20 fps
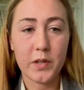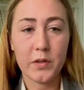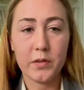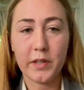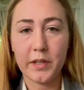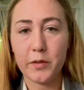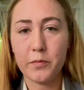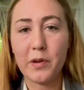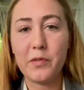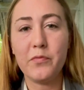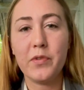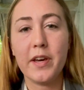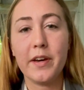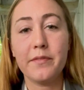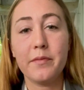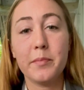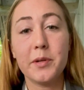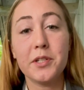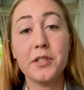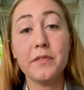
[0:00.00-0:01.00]
like when we
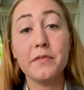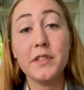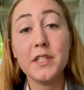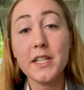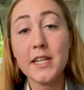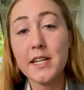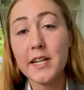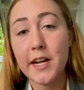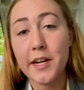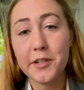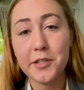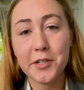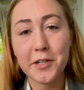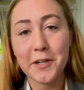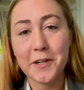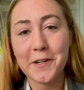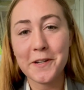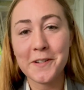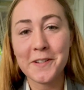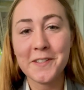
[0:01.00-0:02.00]
have a bunch of
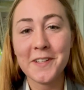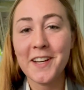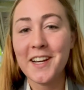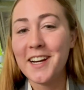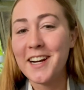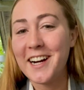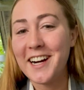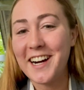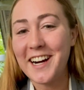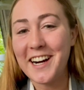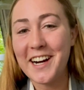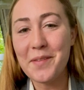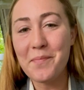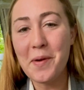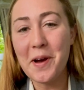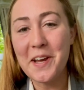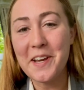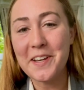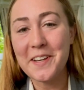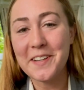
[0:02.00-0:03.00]
teenagers I
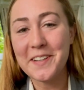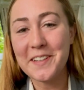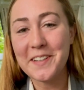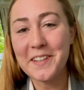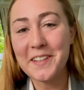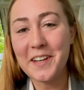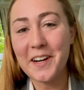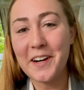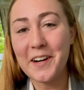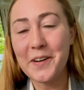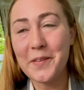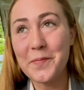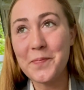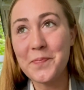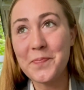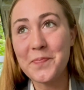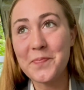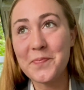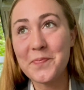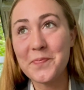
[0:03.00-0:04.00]
might um,
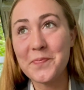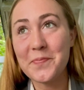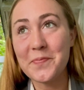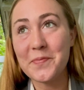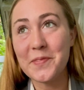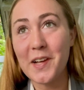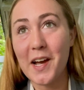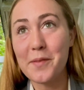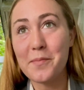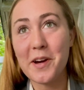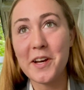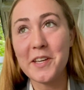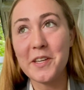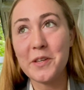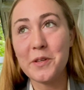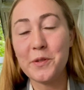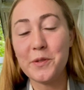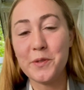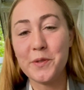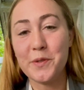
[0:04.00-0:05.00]
I might
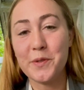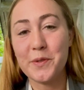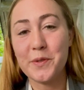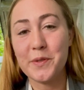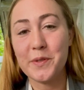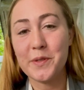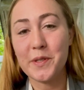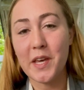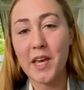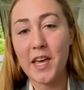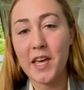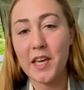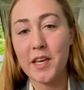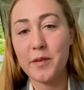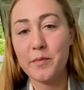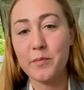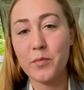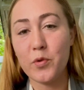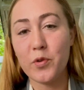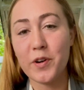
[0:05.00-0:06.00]
use
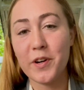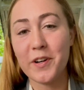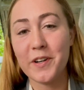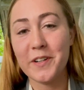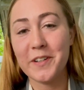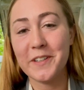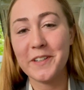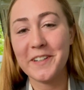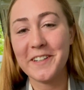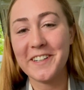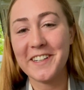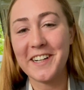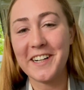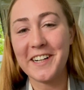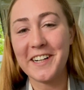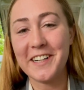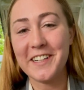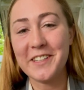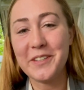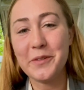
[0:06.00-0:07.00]
a more
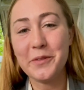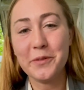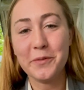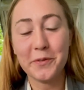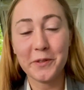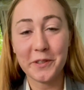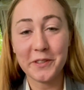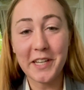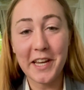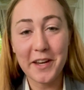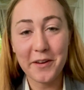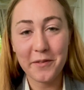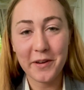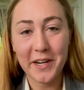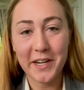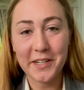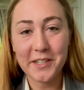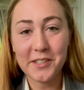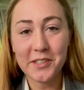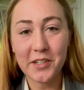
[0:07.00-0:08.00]
uh, youthful
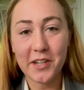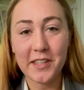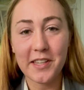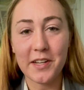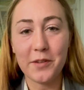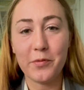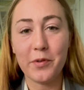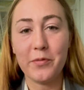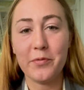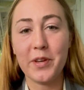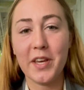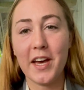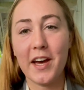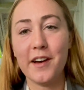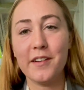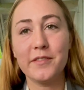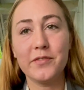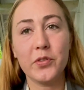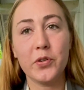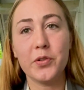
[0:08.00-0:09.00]
language, and then when we
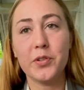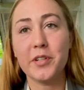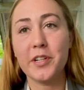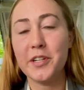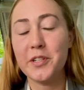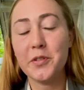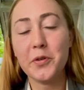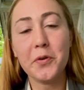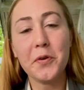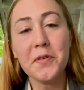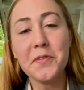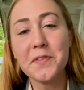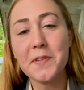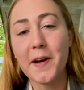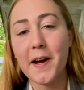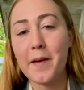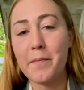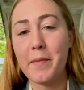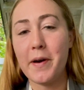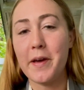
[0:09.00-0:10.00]
have older adults,
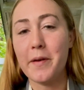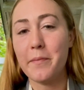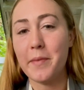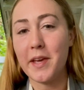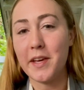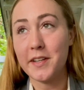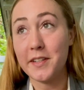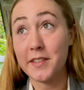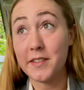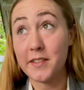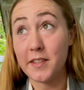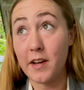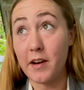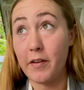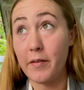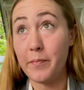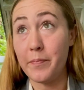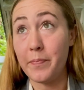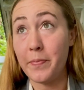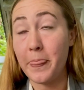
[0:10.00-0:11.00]
I might make
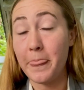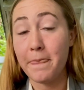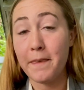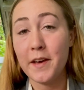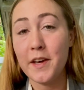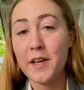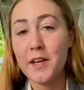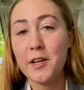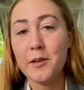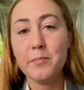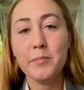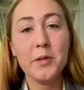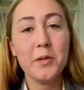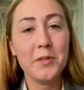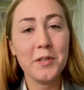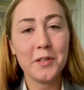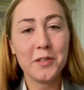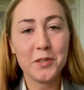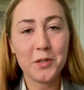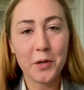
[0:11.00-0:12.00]
some
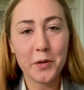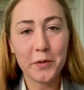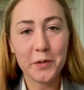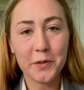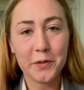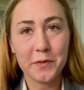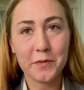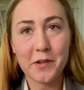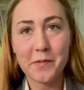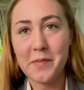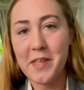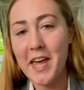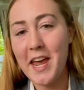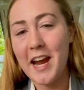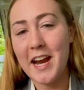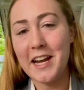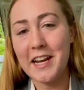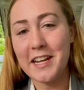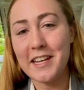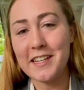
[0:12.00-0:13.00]
music jokes from the
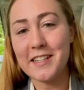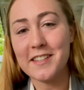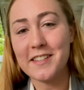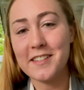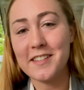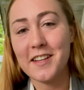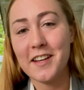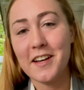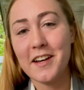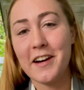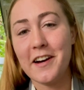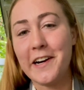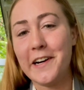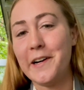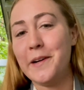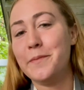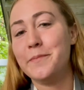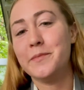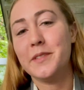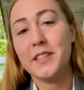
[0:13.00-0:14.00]
80s
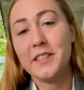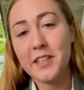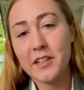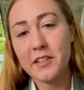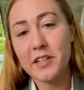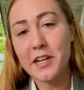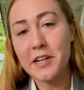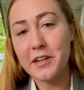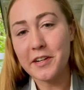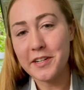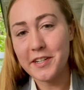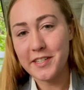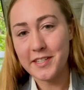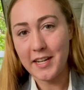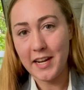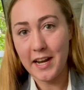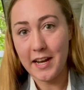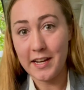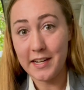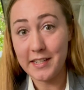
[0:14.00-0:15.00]
um, that they'll
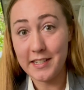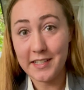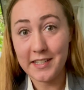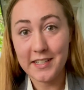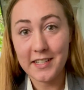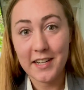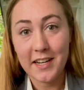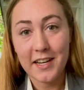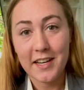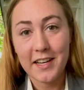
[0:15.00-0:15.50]
understand.